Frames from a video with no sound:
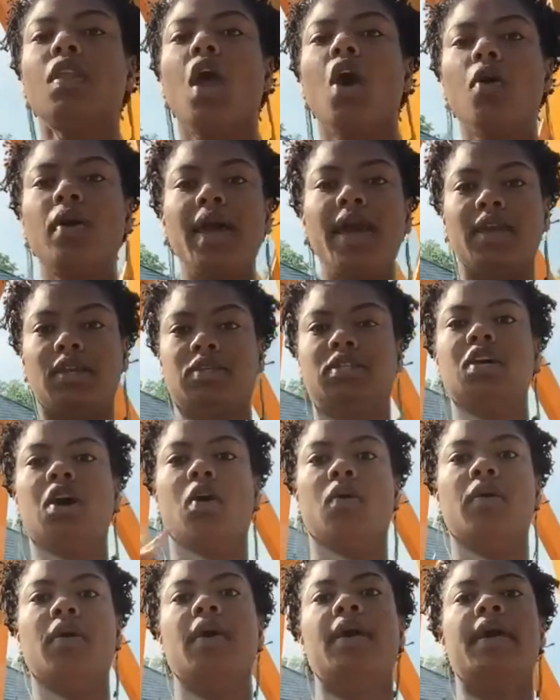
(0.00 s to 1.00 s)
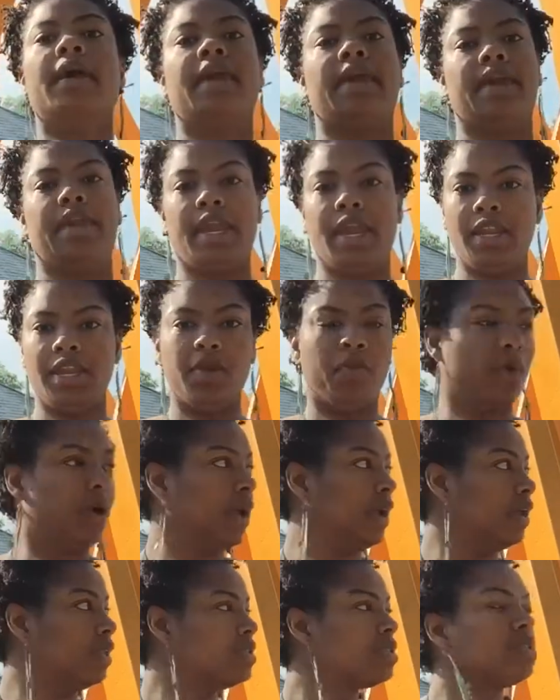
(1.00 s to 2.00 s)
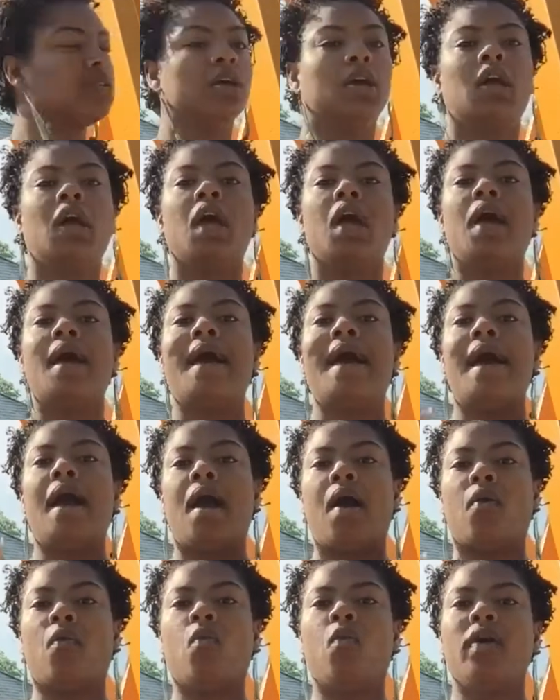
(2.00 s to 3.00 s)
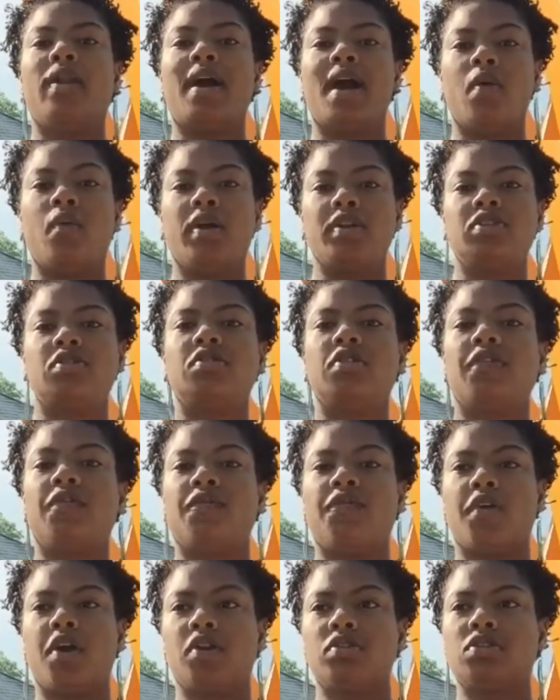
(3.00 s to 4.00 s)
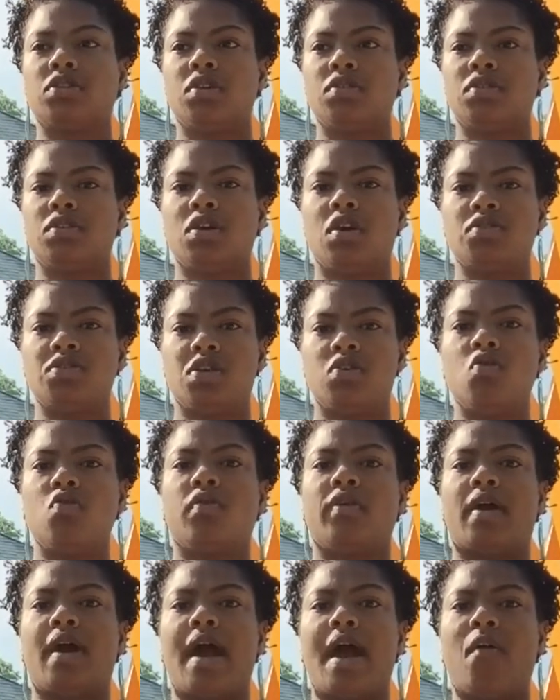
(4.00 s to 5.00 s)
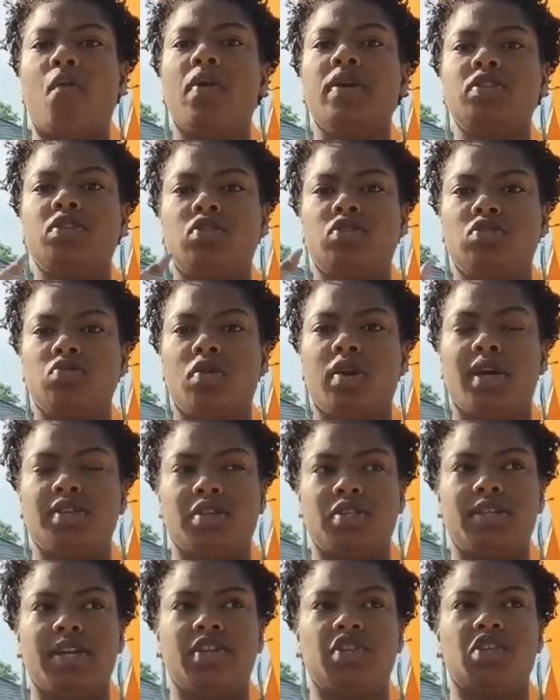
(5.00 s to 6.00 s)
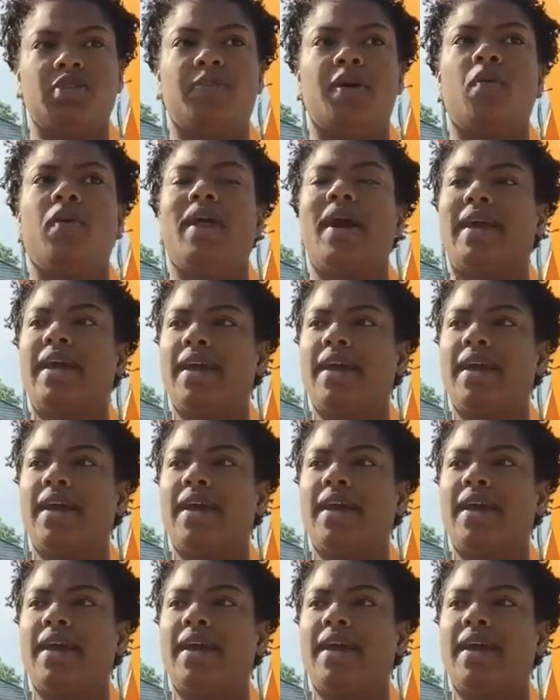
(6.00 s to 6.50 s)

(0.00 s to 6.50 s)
Okay, so anyways, when I went to the first consultant, I went to 2 consultations, but when I